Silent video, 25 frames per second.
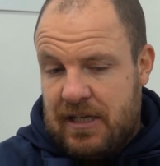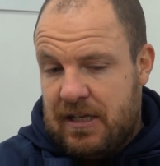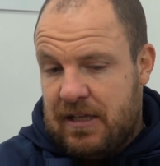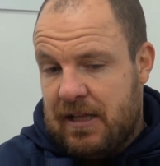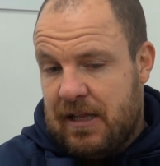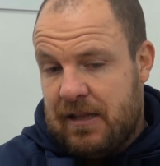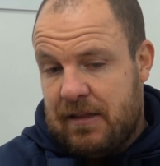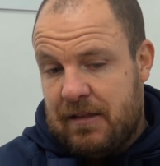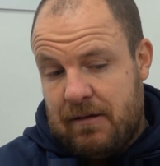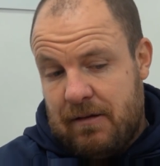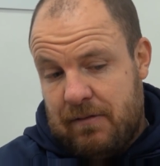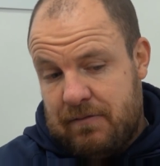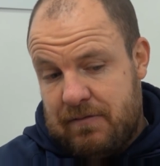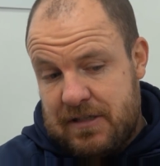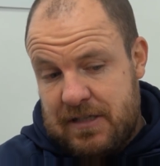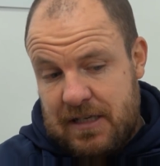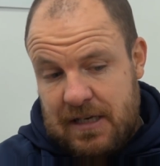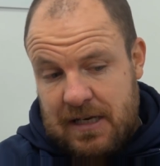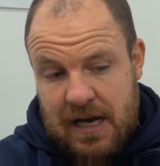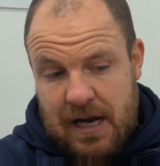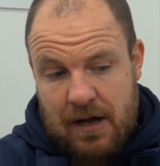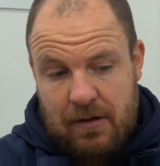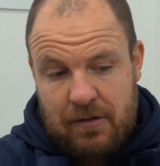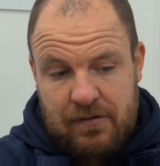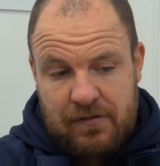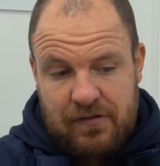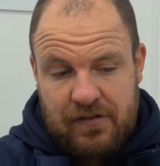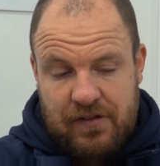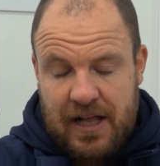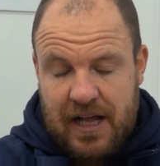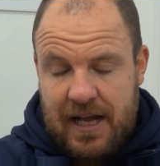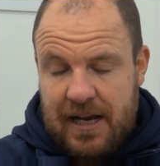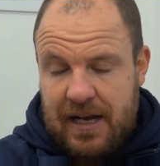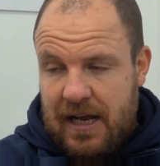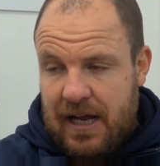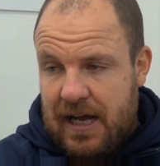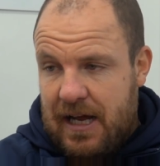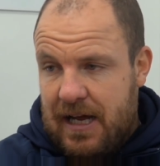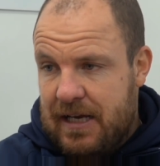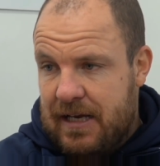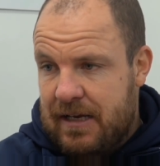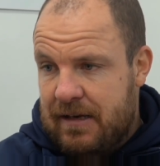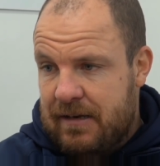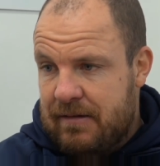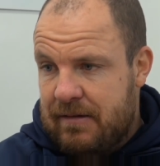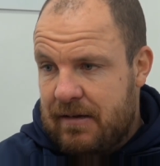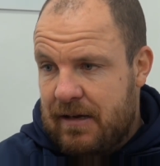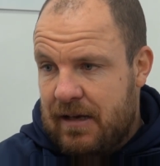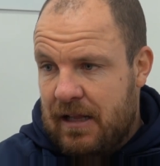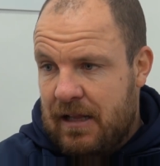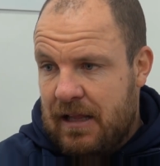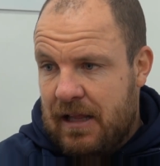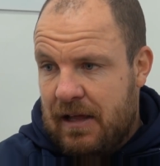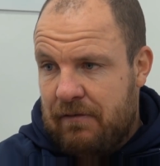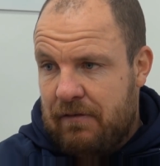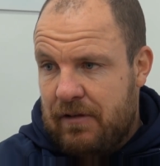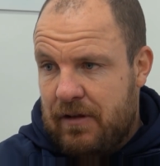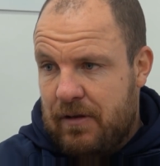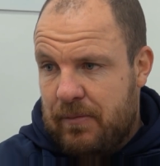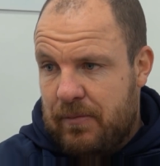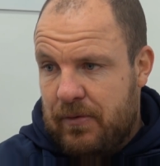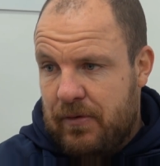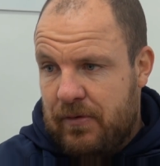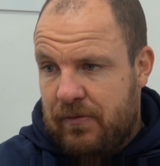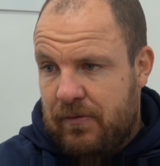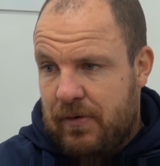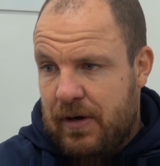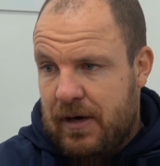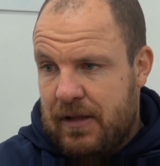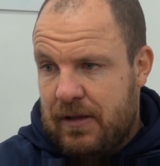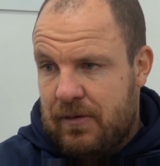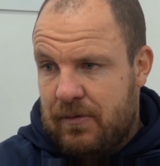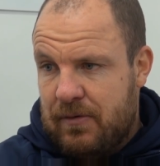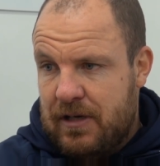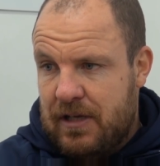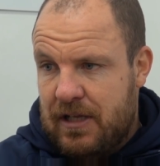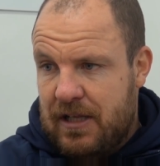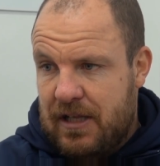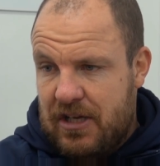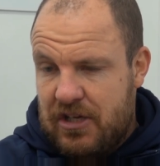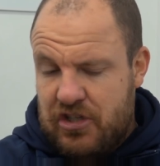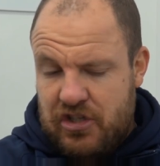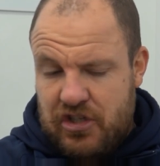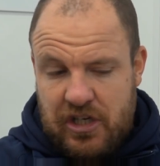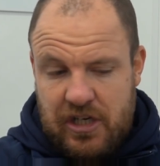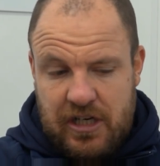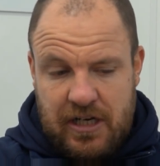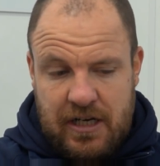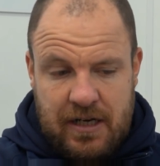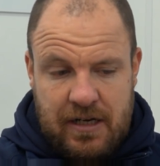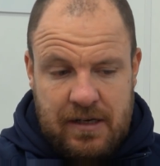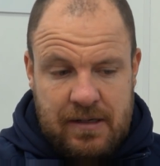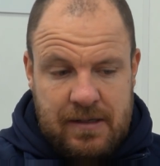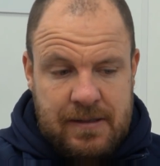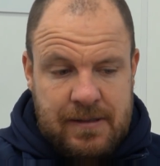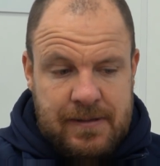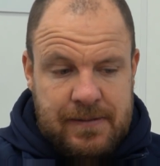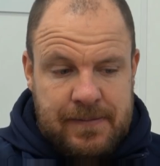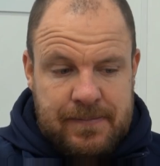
and then obviously now they're flying high and a level above where they were last year.